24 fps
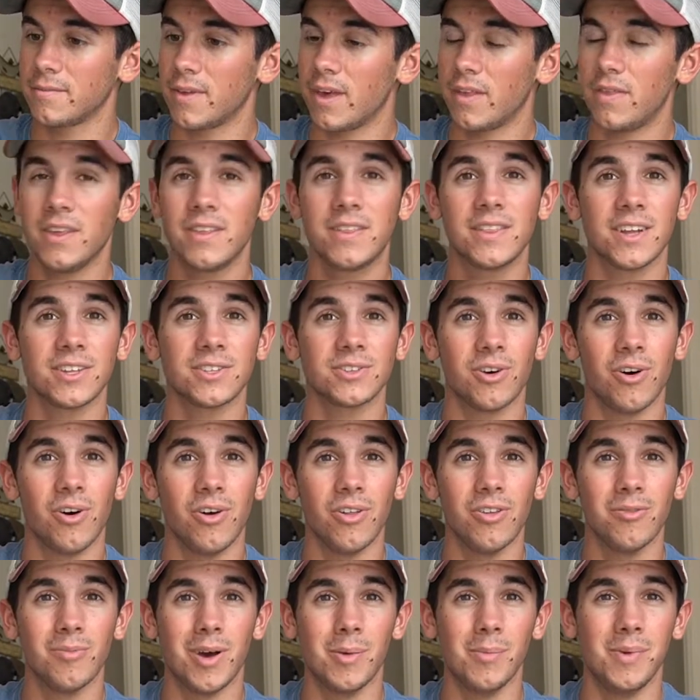I think that's
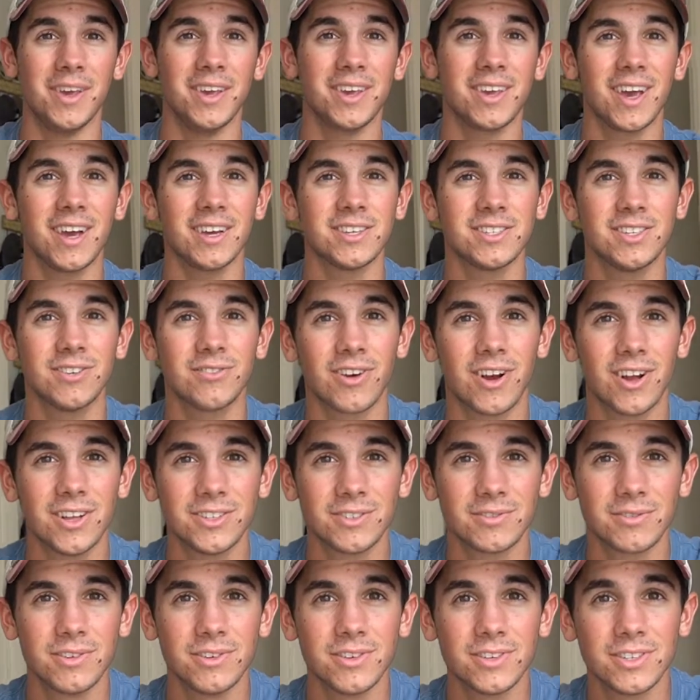all of my bait casting rods
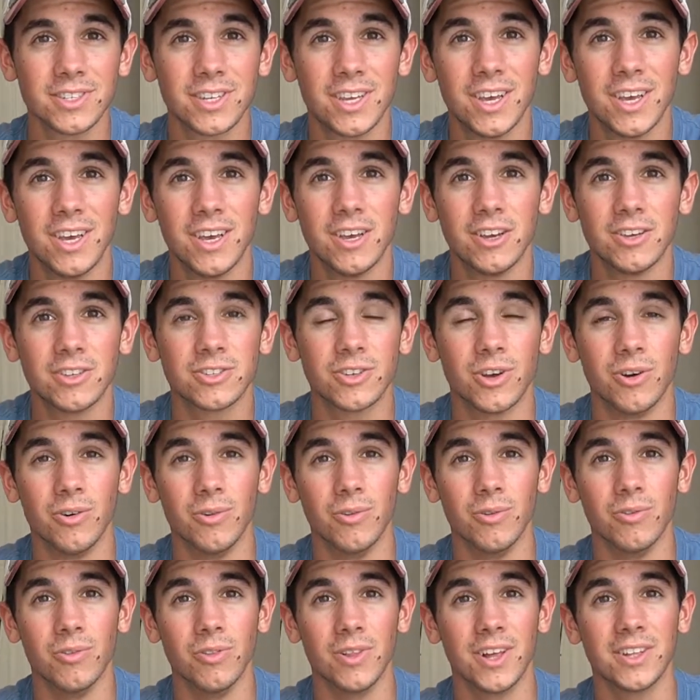and reels.
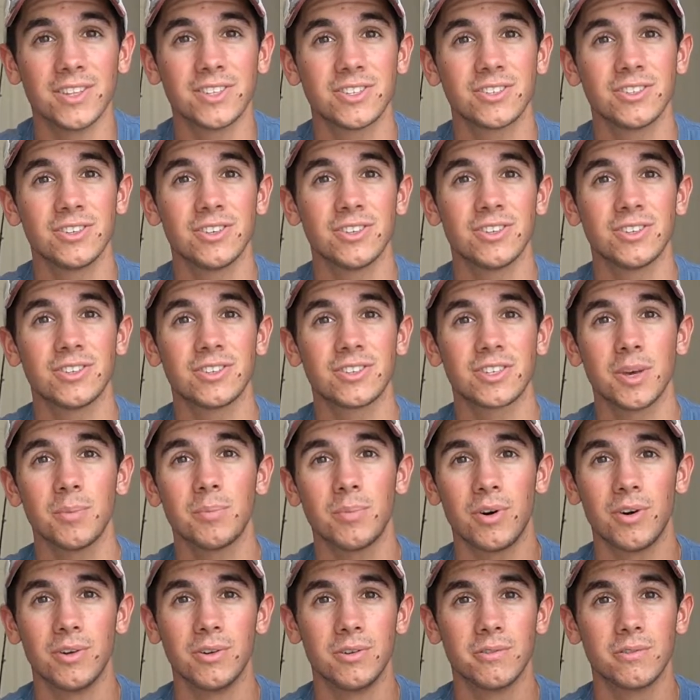So let's just skip
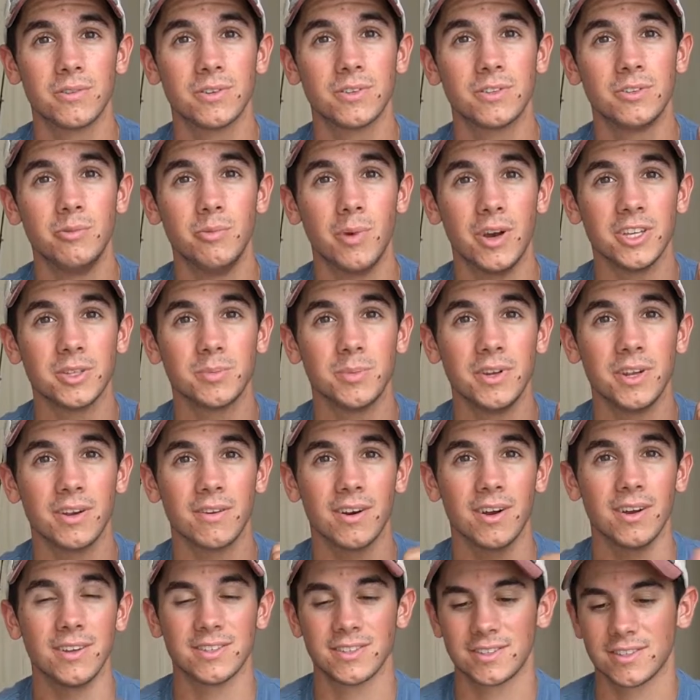on over to my spinning
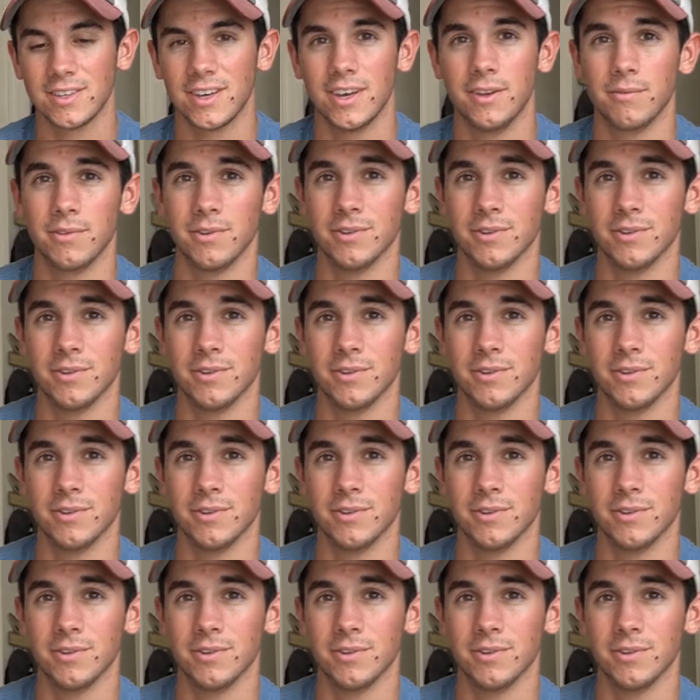rods and